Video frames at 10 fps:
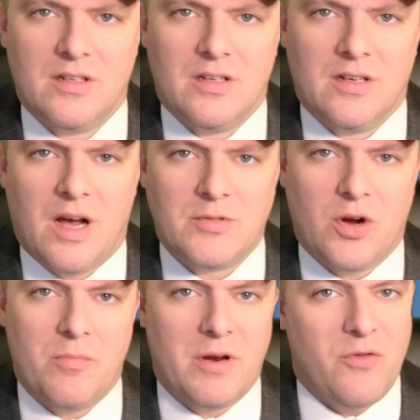I'm
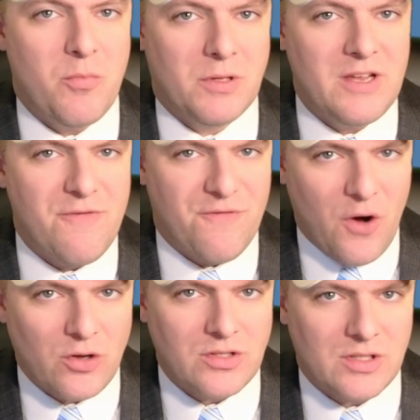sorry, but if you believe
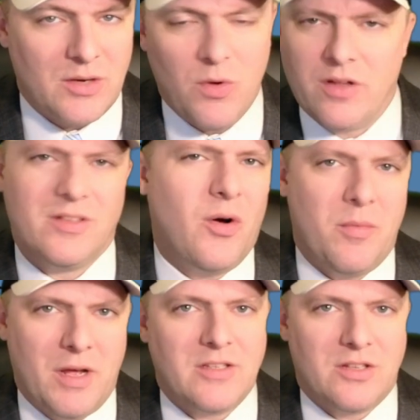falsely, well, no, I'm
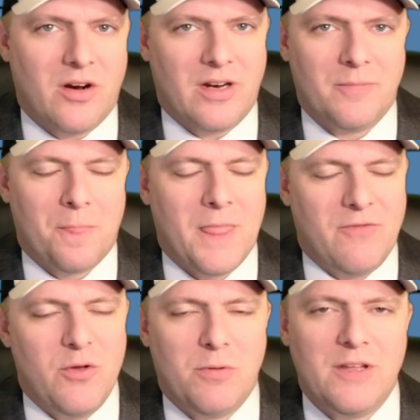not sorry.
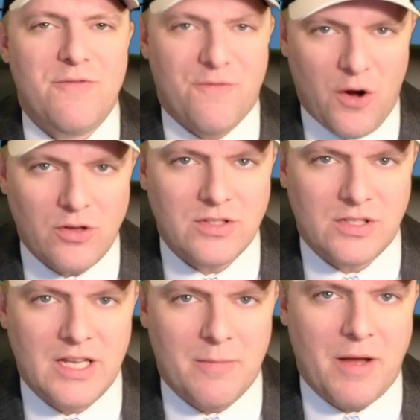If you believe
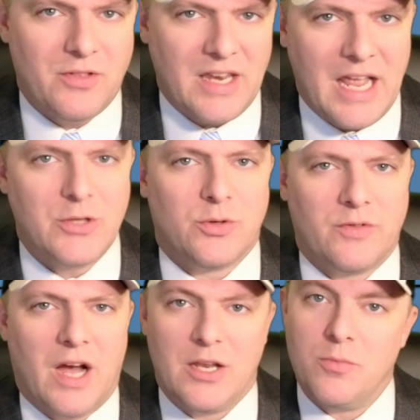falsely about the nature of
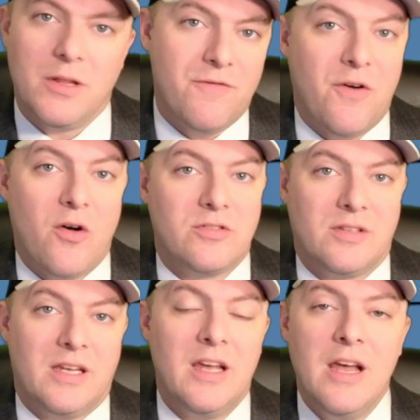God, you believe
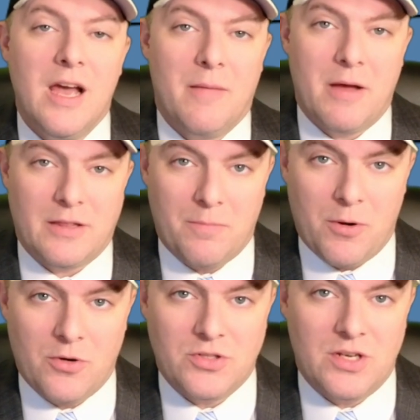falsely about the
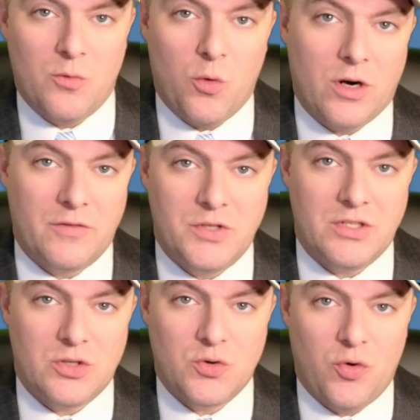person and work of
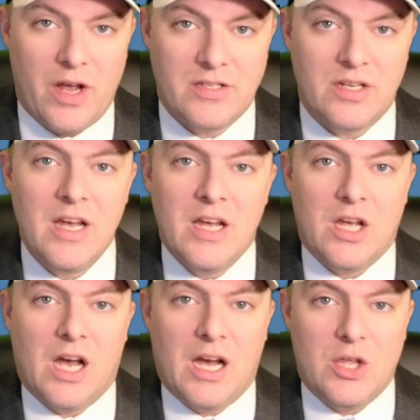Jesus Christ,
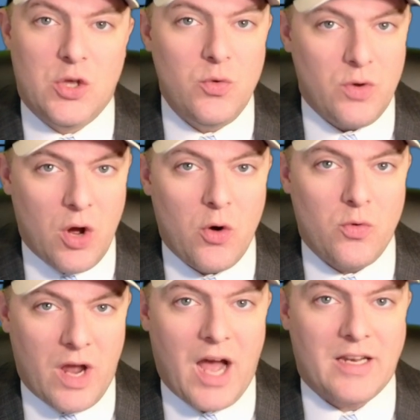uh, you know
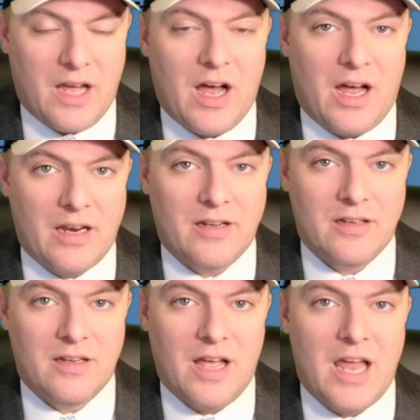not God,
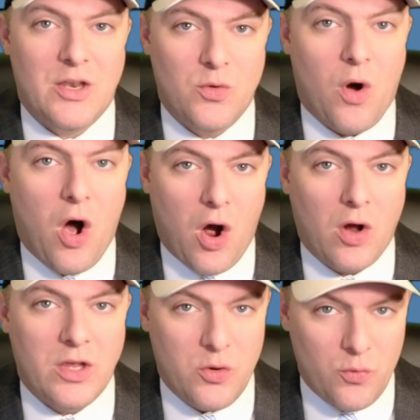and you
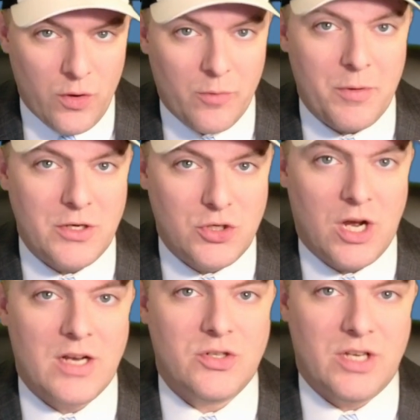you will be
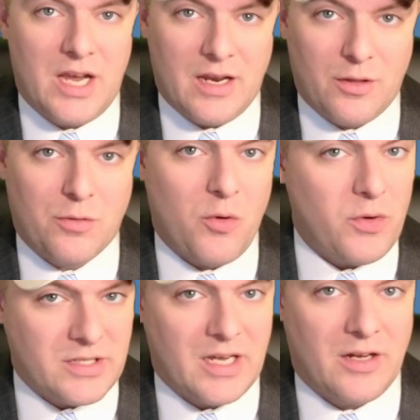judged and thrown
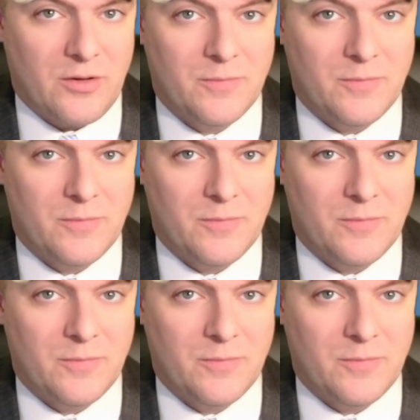into hell.